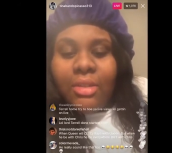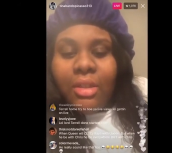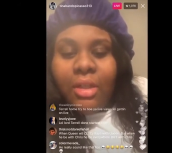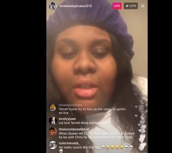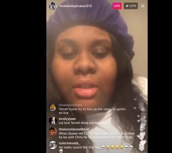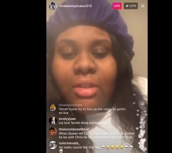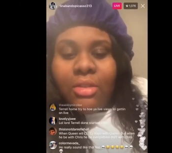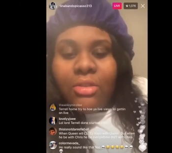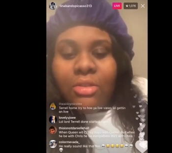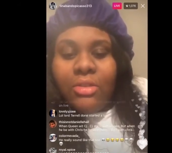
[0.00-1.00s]

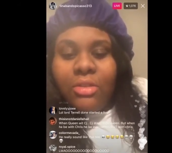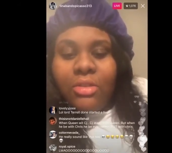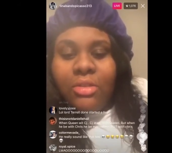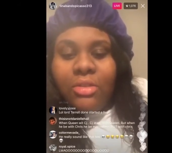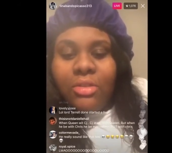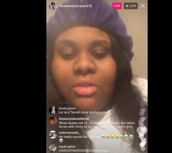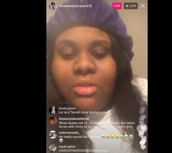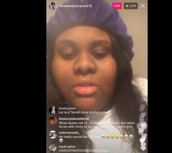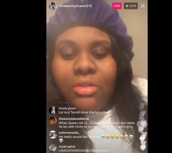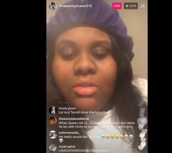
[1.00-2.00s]
[no speech]